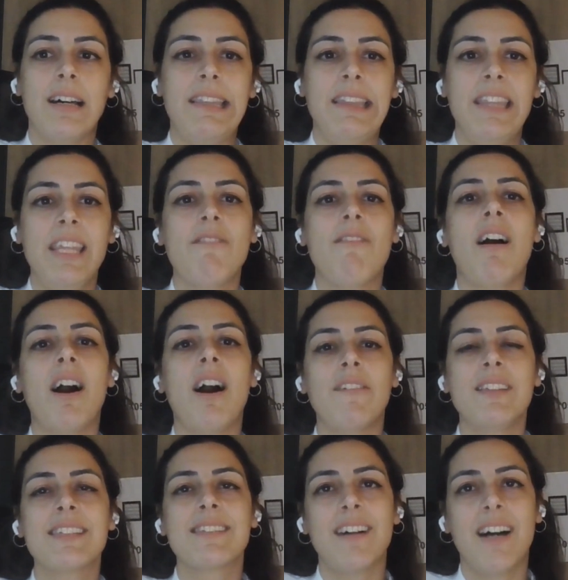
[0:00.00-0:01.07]
knew how
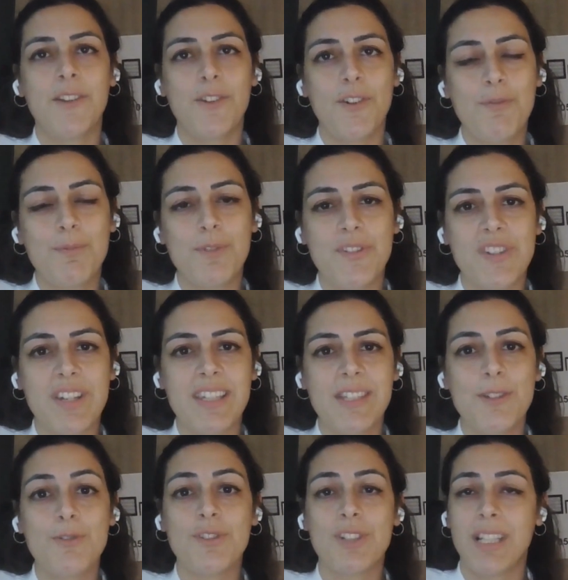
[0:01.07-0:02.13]
this kind of
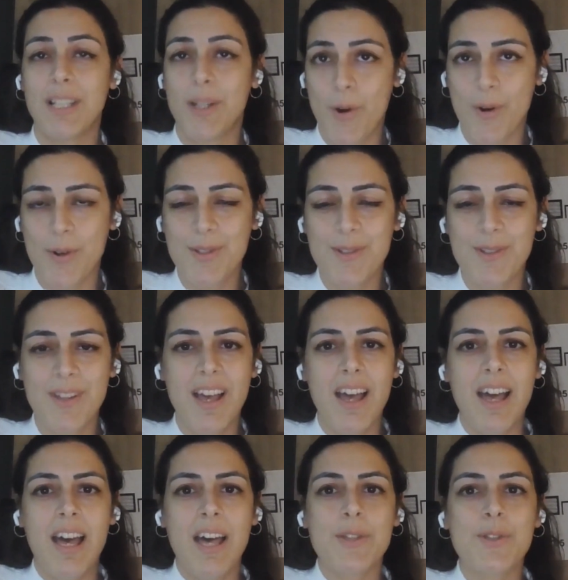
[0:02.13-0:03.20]
projects usually goes,
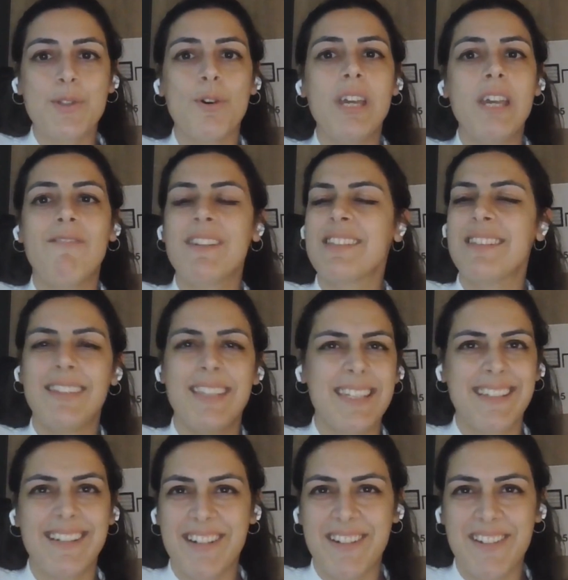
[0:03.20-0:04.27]
so he wasn't
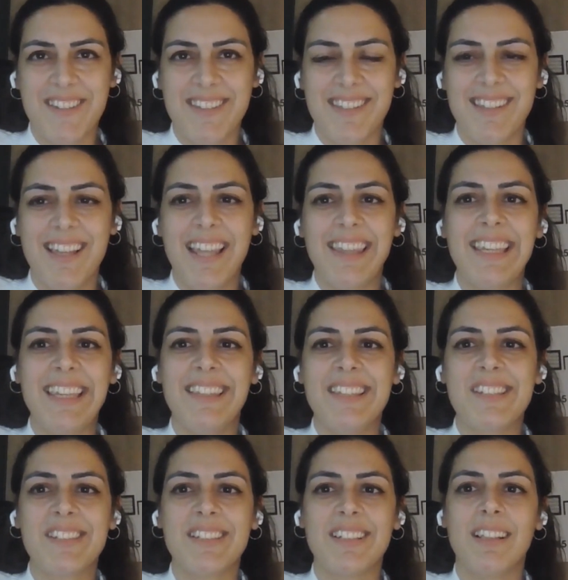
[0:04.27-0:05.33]
discouraged. The
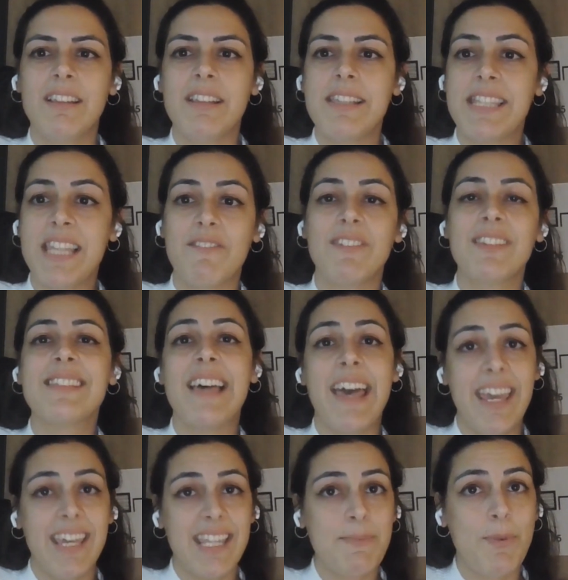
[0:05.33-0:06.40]
initial
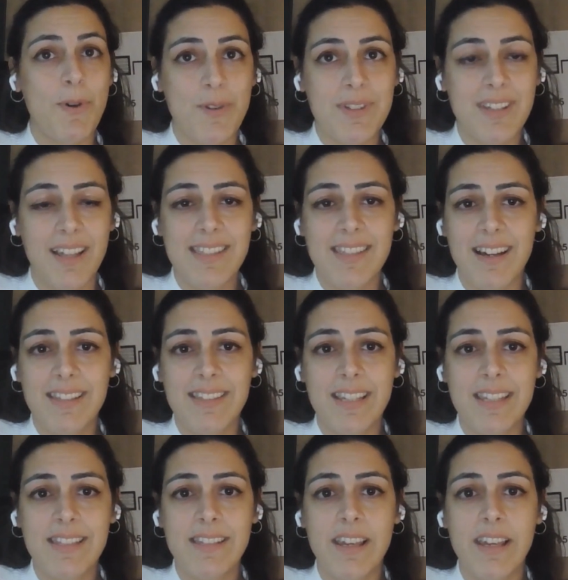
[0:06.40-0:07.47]
78%
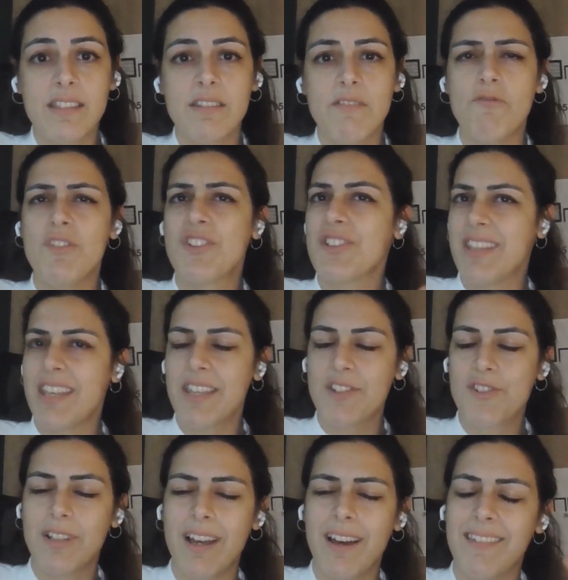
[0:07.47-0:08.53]
success rate, which is
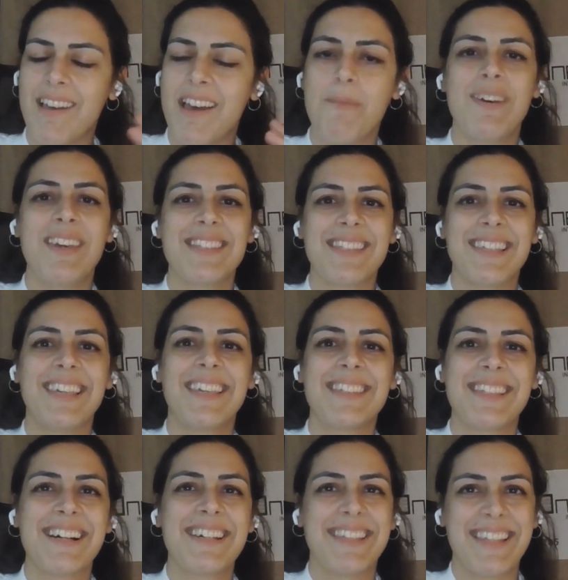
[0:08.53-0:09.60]
actually an amazing
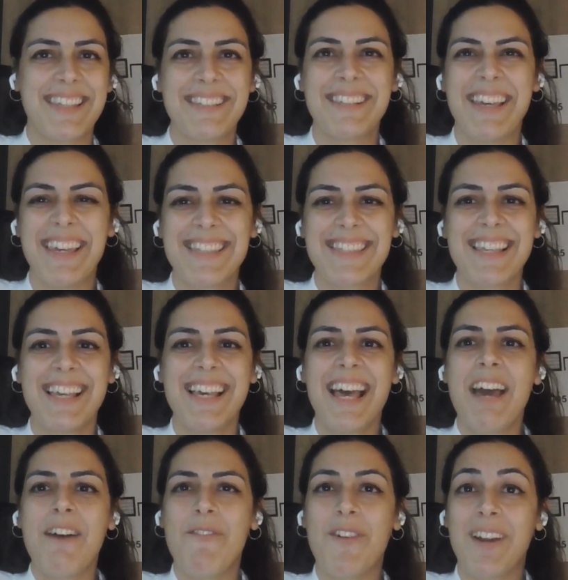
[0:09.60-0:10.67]
success rate
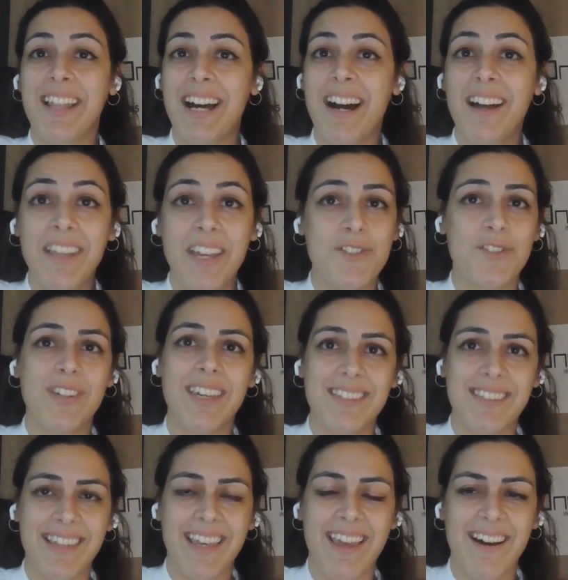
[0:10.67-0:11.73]
for an
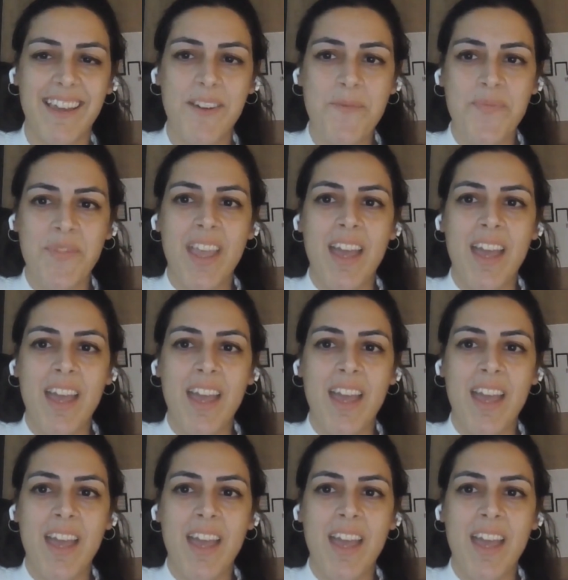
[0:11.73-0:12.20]
uneducated AI.